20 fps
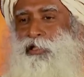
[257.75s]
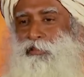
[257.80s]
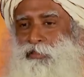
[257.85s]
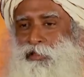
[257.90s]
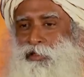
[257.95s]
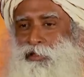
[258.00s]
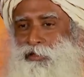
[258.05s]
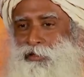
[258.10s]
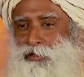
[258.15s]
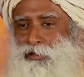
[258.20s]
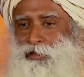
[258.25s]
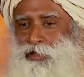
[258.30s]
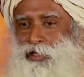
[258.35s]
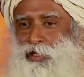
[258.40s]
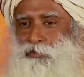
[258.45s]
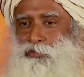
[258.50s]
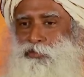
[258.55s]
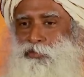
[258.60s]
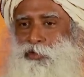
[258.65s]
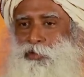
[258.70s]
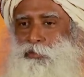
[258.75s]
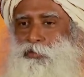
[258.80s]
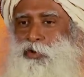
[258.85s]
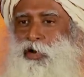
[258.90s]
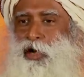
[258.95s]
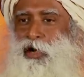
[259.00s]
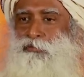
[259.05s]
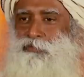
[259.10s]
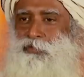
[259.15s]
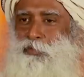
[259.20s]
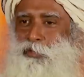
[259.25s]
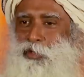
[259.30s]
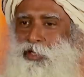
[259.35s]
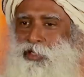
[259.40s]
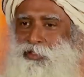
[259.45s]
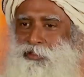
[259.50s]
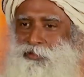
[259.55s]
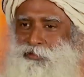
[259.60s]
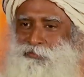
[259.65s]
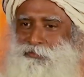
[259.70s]
nothing, if you remove half the
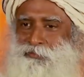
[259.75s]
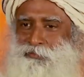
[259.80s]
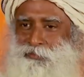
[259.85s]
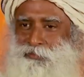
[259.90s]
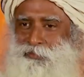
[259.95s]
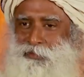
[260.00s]
brain.